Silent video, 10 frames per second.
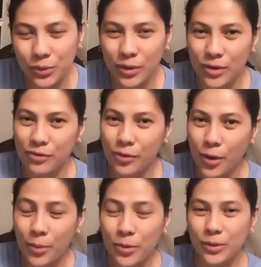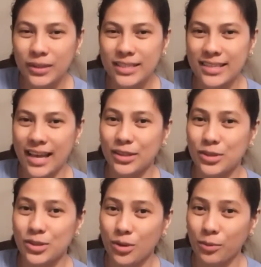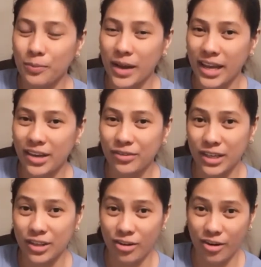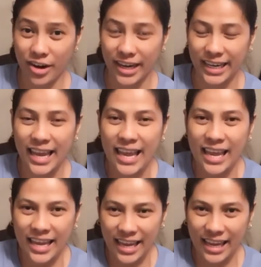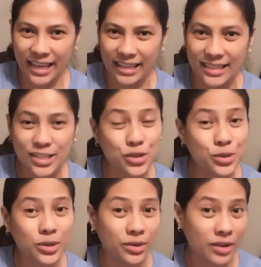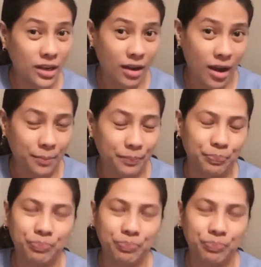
to inform you the status of my green card. And let's do the recap.